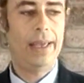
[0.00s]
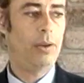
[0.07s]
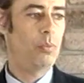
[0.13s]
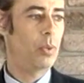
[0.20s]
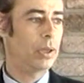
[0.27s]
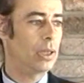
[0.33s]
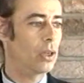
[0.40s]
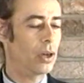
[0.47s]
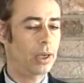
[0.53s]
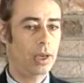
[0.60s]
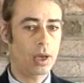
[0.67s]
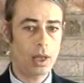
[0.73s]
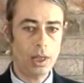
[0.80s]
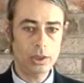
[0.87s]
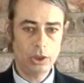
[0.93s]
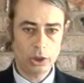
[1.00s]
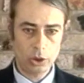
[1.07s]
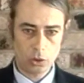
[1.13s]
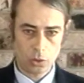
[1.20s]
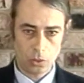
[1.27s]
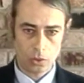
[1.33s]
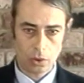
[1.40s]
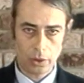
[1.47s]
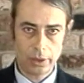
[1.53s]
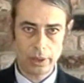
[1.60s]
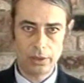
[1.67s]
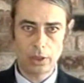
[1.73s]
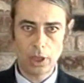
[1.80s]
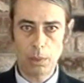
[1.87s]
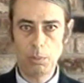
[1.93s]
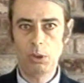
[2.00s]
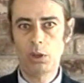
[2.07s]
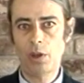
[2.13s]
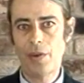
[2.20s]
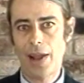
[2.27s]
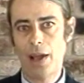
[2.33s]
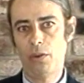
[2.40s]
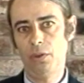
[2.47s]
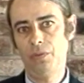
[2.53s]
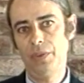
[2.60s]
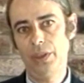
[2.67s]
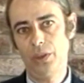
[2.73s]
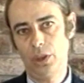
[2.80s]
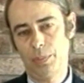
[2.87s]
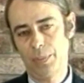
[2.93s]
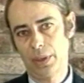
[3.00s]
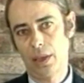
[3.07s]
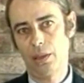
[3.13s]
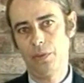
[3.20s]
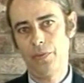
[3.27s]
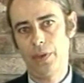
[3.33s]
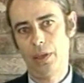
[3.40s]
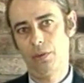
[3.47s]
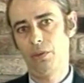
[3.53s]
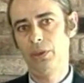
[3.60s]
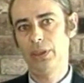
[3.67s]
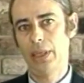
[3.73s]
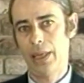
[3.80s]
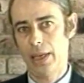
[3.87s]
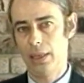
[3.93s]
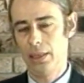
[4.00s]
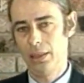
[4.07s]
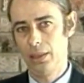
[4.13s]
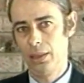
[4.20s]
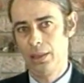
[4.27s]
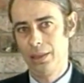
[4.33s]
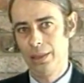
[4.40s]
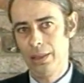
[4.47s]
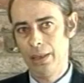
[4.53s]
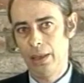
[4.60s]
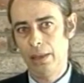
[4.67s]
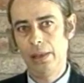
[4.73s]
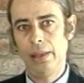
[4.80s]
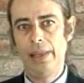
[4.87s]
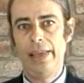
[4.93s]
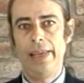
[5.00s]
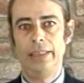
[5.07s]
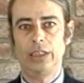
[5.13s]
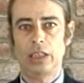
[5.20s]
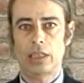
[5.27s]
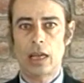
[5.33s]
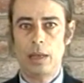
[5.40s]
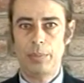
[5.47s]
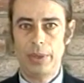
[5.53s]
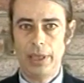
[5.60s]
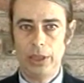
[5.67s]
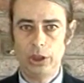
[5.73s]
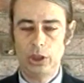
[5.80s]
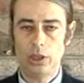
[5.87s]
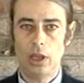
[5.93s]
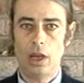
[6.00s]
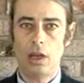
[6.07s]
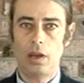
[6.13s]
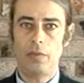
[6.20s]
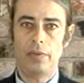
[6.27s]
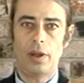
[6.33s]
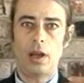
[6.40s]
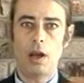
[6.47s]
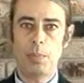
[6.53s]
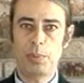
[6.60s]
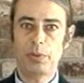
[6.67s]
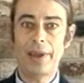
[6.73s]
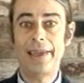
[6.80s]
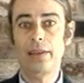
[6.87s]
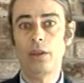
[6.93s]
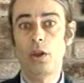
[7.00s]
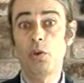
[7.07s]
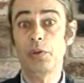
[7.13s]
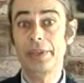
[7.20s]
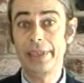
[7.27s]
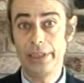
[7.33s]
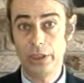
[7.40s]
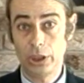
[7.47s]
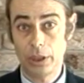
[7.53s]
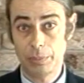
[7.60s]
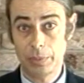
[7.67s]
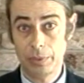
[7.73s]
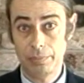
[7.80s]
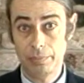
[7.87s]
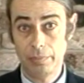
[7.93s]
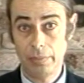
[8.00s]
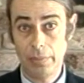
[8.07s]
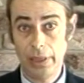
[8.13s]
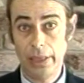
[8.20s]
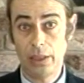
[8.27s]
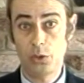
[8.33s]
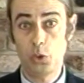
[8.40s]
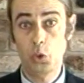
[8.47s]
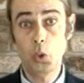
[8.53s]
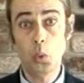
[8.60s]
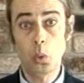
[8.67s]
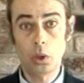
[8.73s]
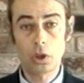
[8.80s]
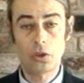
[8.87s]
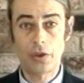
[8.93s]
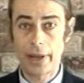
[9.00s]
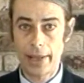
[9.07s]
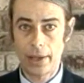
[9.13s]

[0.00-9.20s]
the archaeologists call the double crown of Egypt on the pharaoh's head. It's a combination of upper and lower Egypt in a dual crown.